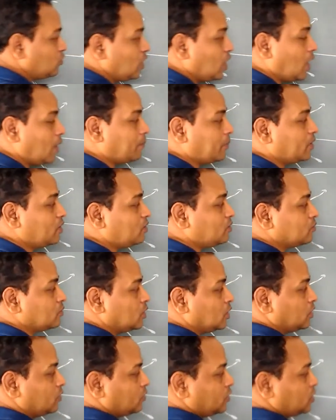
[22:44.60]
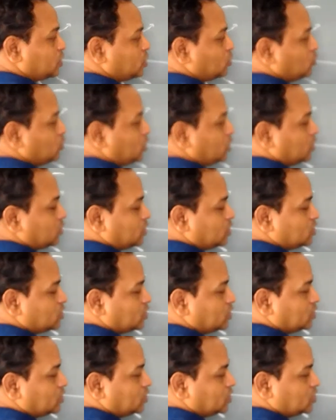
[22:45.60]
will happen? This unit, this
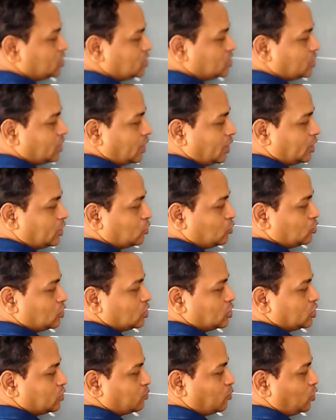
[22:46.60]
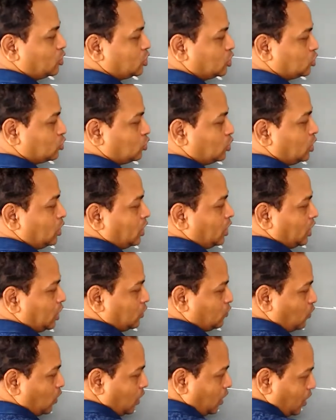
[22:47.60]
is negative, this is positive.
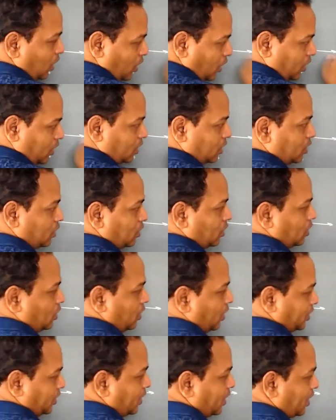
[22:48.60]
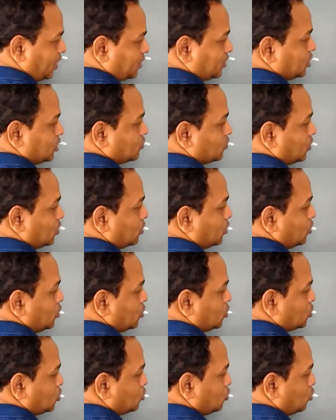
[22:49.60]
It will attract this one.
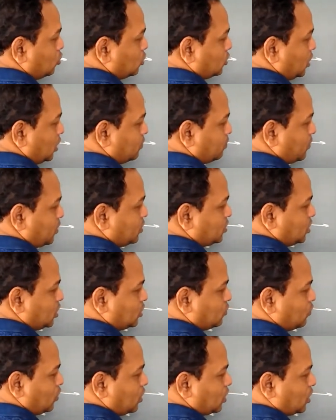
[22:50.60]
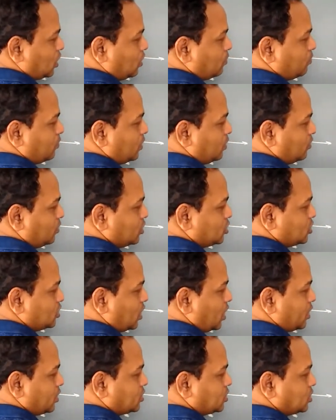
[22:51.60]
So that means it will come in this
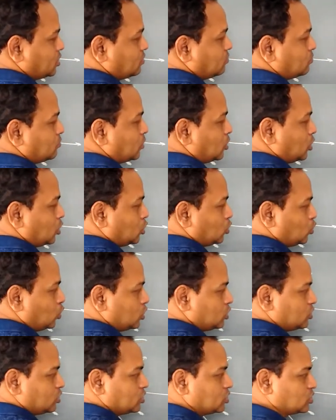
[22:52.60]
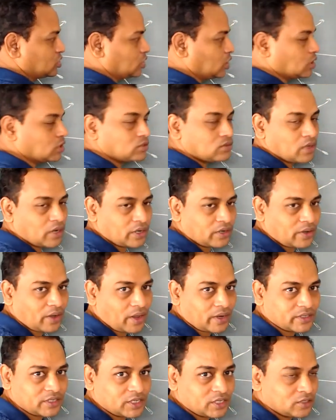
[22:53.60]
direction towards this charge,
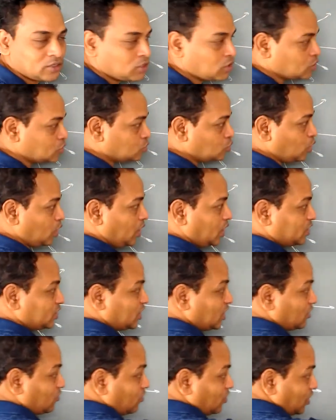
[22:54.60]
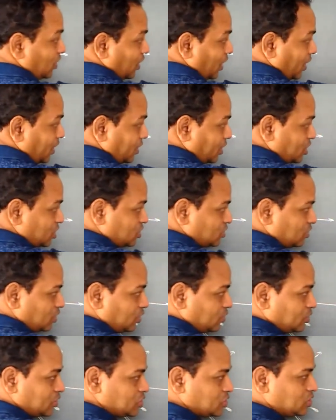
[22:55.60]
attracting. So electric field line is
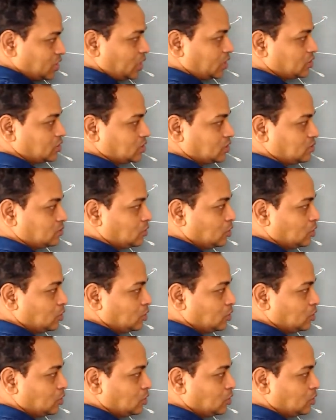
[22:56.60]
in this direction.